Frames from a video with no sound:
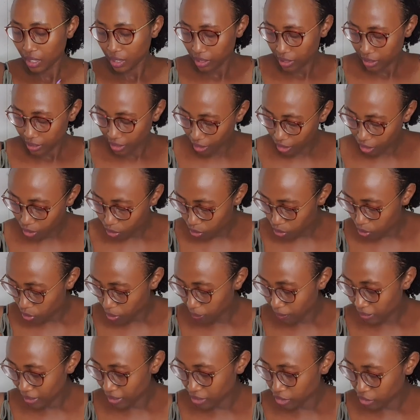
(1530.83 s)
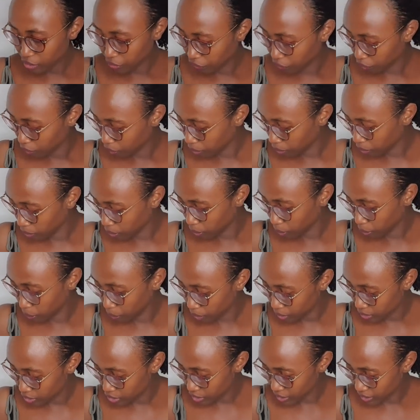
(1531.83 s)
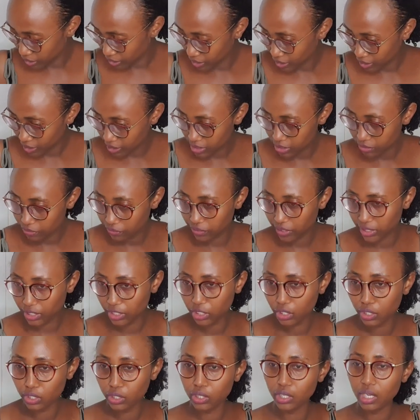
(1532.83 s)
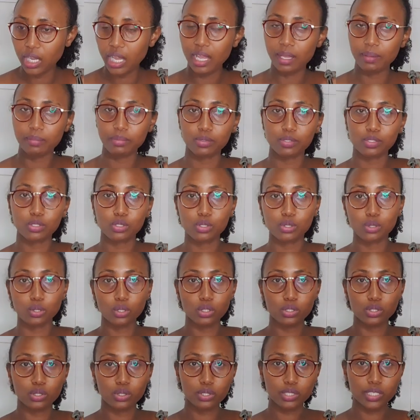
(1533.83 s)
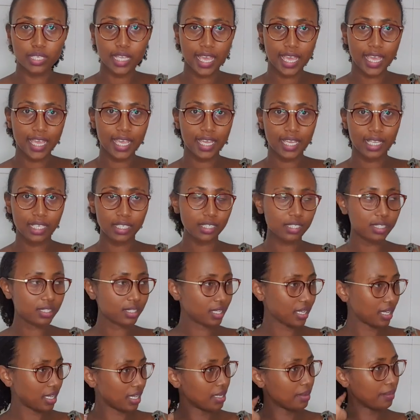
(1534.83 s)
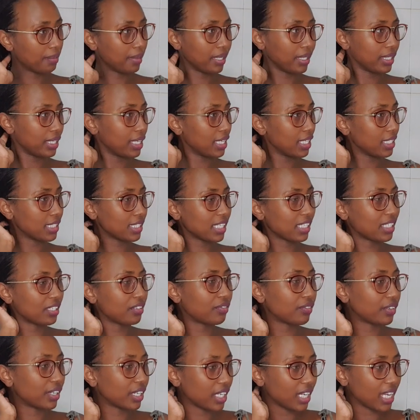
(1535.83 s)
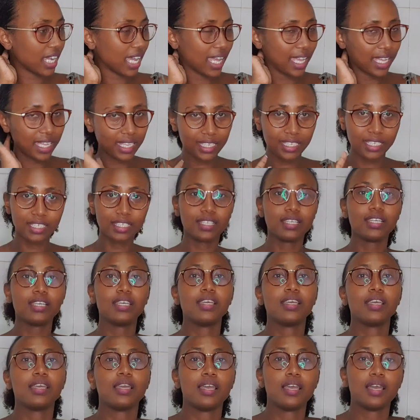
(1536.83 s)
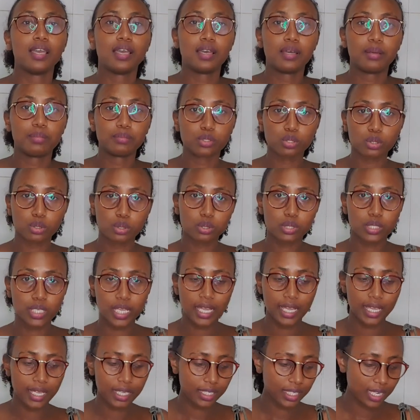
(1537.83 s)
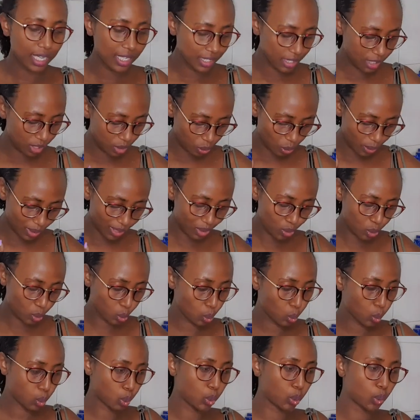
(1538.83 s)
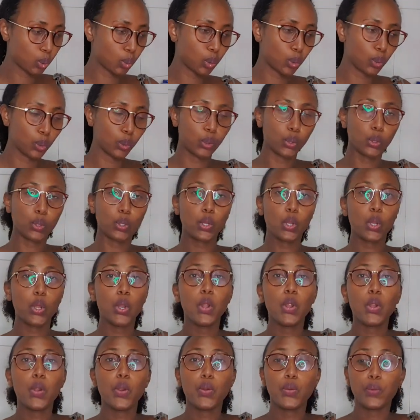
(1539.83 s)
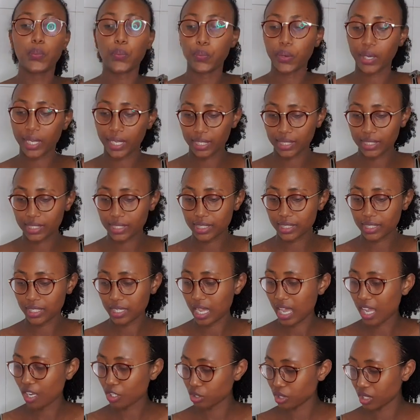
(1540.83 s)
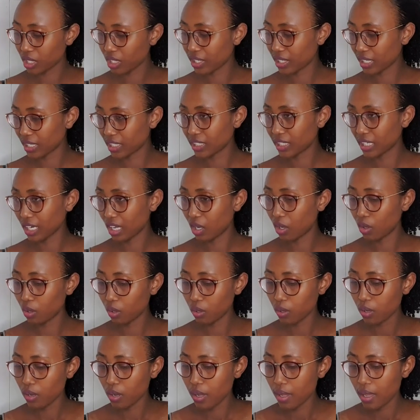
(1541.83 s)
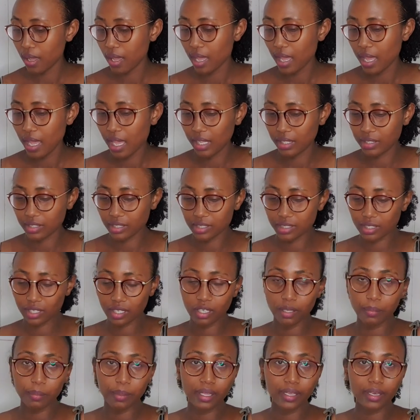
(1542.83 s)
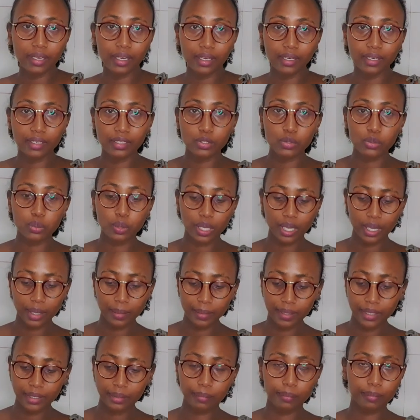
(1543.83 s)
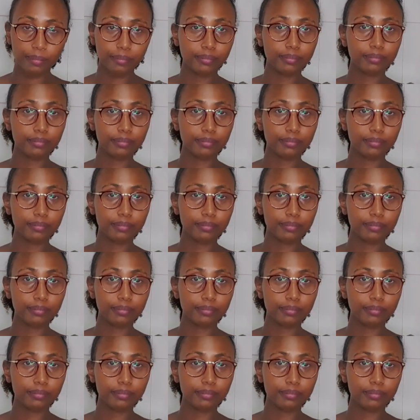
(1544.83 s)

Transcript: Thank you so much for watching this video. I'm so tired. My day started very early. I'm so tired. I just want to rest. Actually, right now, I'll just tell my nanny to come and